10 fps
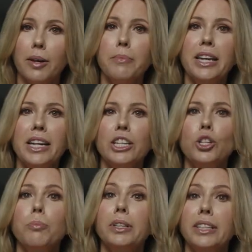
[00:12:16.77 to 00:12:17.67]
meaning
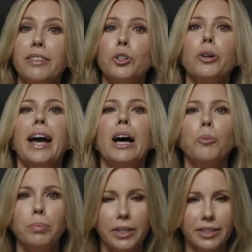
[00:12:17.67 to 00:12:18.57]
you believe you're
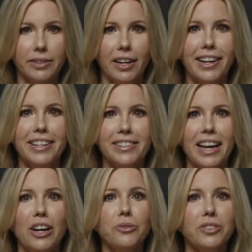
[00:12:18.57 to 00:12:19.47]
helpless against
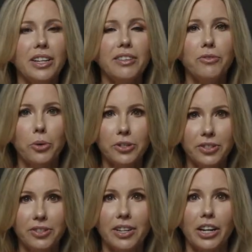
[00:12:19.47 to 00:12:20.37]
outside
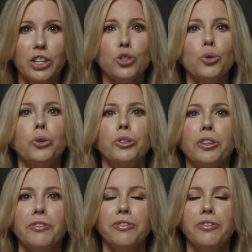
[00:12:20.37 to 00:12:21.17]
forces that control your